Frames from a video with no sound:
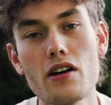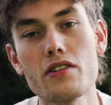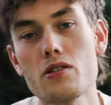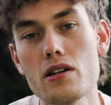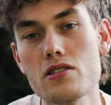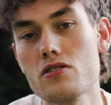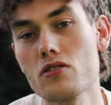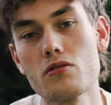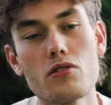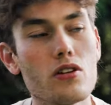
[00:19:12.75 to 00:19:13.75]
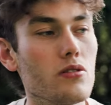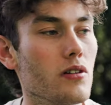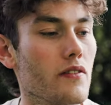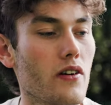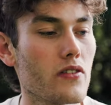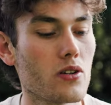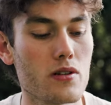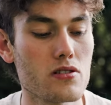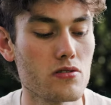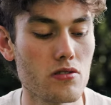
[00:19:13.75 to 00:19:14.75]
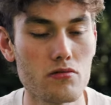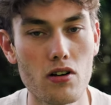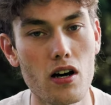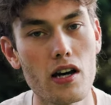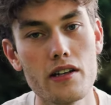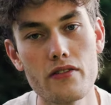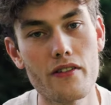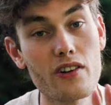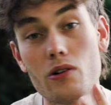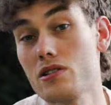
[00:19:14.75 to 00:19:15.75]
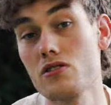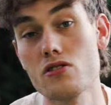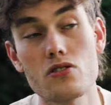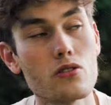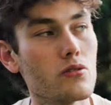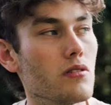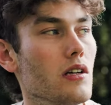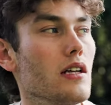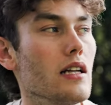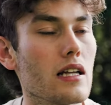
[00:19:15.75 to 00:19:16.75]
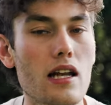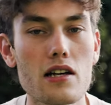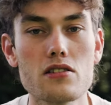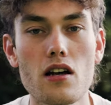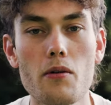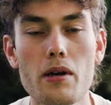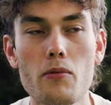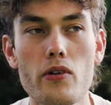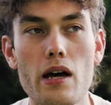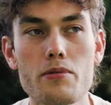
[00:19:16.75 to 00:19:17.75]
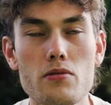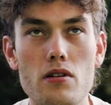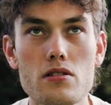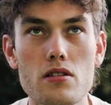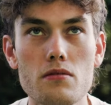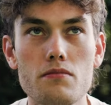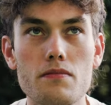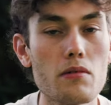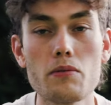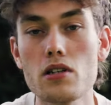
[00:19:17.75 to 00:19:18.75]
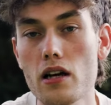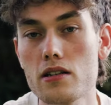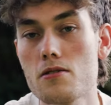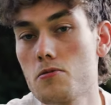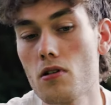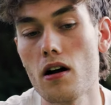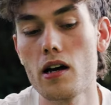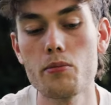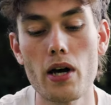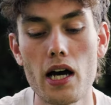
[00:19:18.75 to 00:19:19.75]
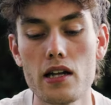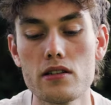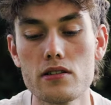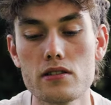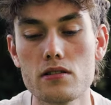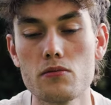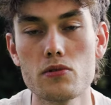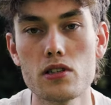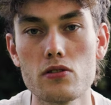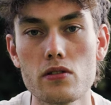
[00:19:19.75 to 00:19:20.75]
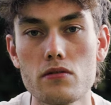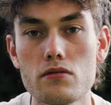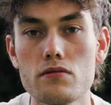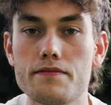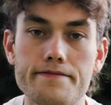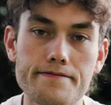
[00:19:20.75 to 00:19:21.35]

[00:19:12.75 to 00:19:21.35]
you have any questions on the route, if you have any questions on the ride, if you have any questions at all, let us know. I'll be more than happy to answer them. Remember to like and subscribe, and we'll see you soon.